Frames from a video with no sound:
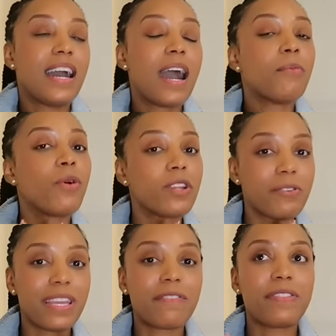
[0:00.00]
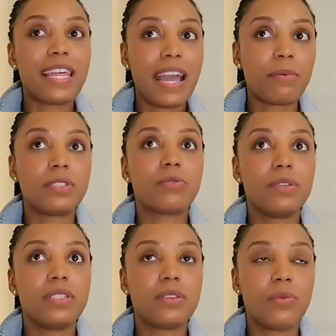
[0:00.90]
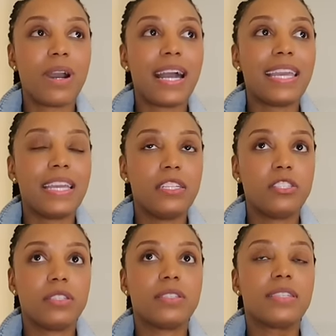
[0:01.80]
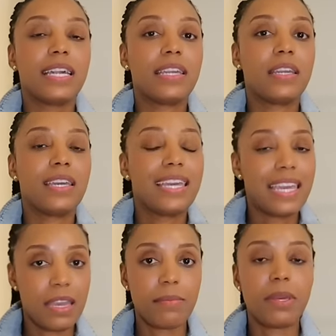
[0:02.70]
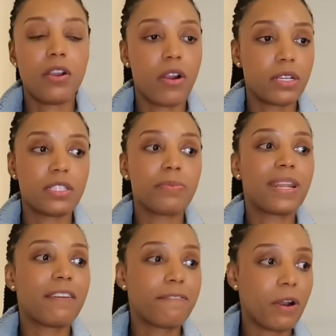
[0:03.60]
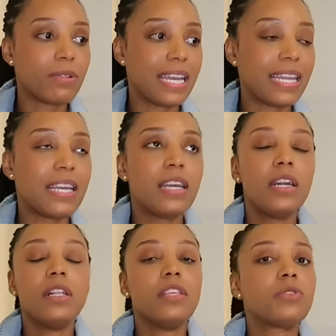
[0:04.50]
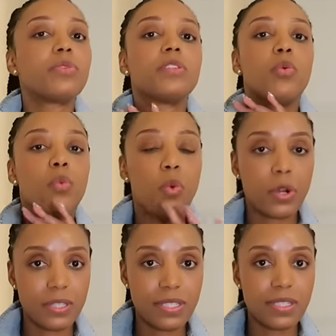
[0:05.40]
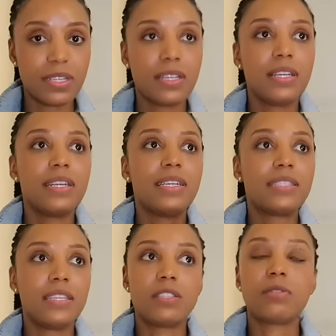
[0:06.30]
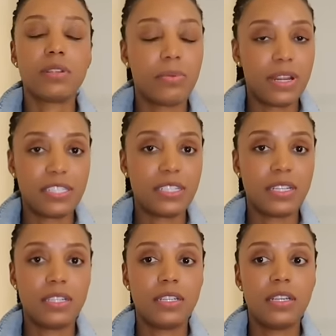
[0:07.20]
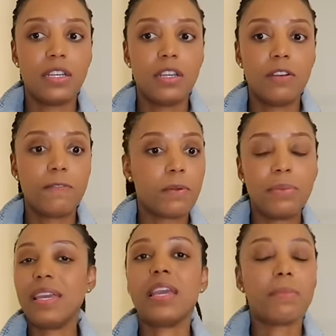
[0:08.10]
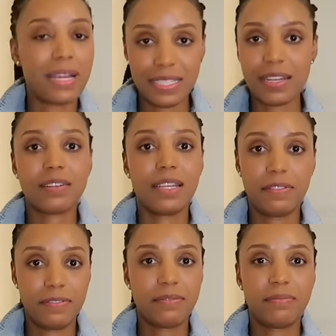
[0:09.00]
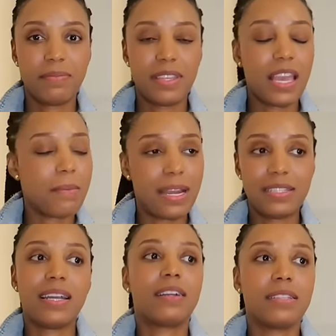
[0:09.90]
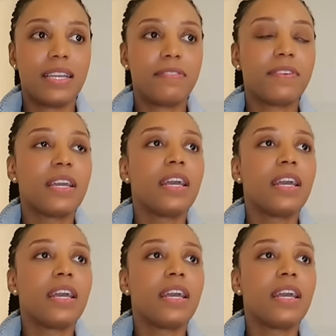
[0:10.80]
I'm wondering if that was the reason why it just like hit me hardest. But I felt like this was the worst seasonal depression for me in my entire life. In my entire life.